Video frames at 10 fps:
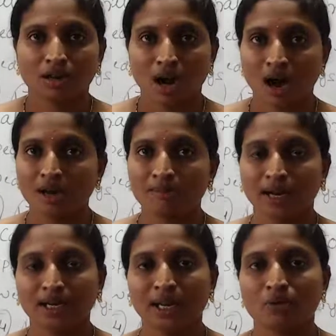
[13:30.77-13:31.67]
On
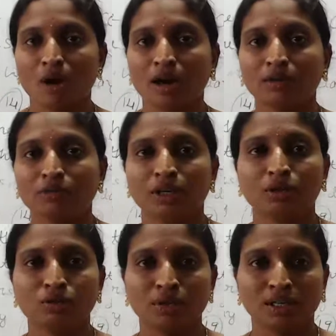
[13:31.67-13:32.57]
Monday, what we
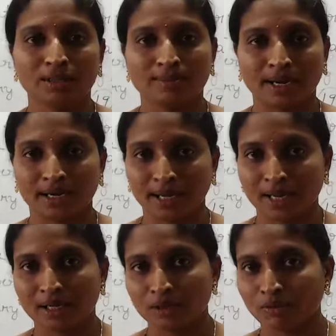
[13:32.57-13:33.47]
do in
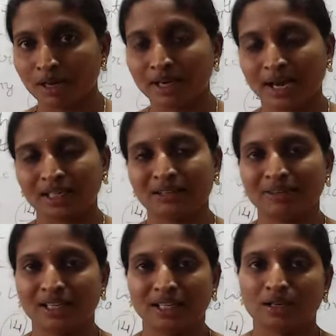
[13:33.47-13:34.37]
Monday? One
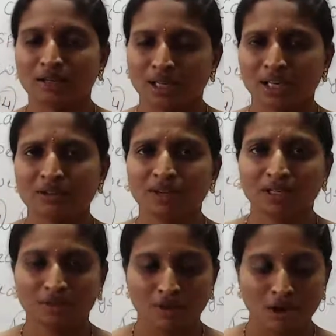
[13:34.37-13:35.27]
activity.
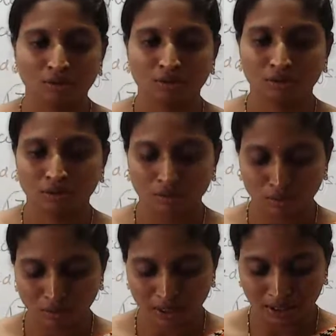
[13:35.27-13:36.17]
Anyone, you have
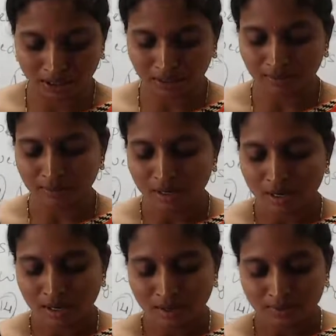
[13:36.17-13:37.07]
to do it in.
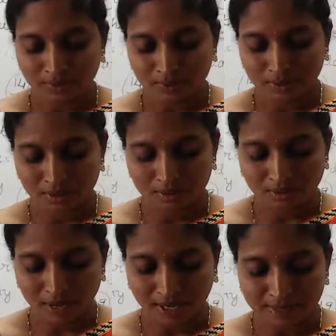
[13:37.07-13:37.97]

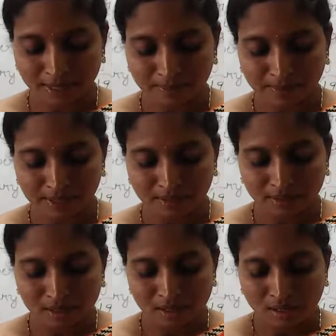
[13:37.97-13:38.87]
For
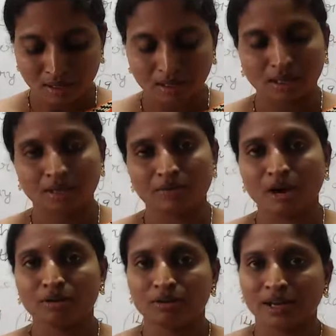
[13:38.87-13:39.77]
example, you
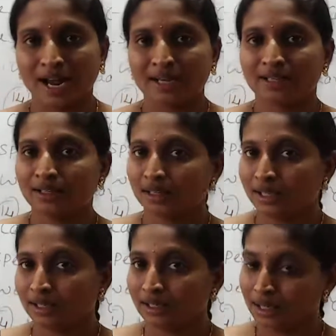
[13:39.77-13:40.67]
have to write
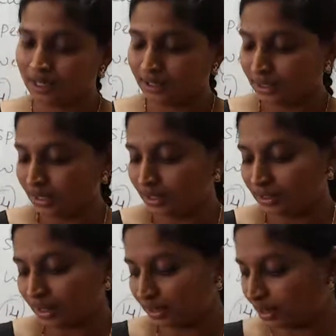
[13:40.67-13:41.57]
in
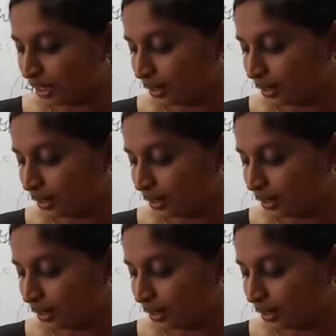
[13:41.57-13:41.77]
that